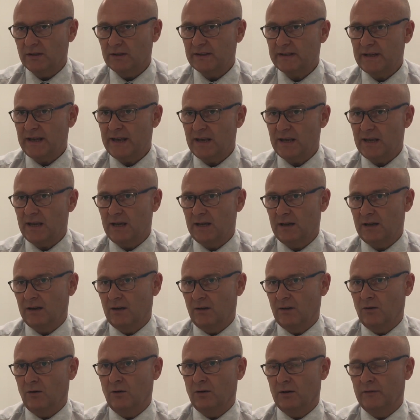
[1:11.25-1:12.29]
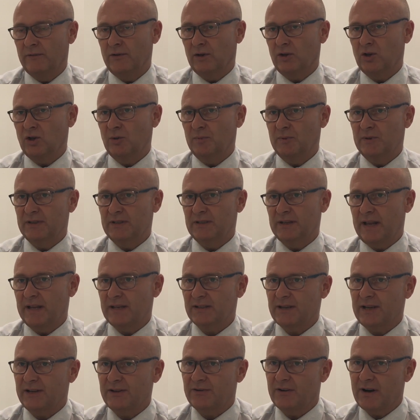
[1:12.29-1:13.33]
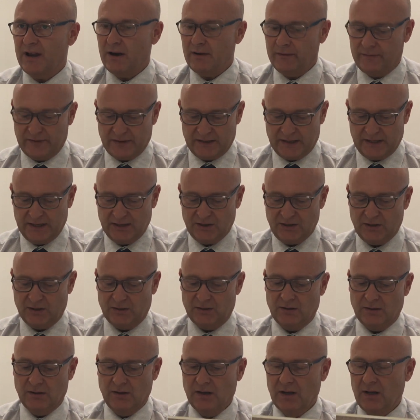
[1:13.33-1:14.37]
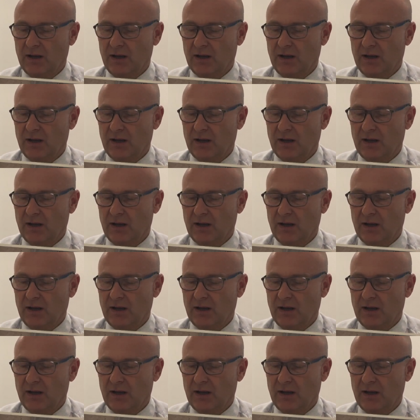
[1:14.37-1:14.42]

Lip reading: taking all of the cupboards and etc. out of the kitchen,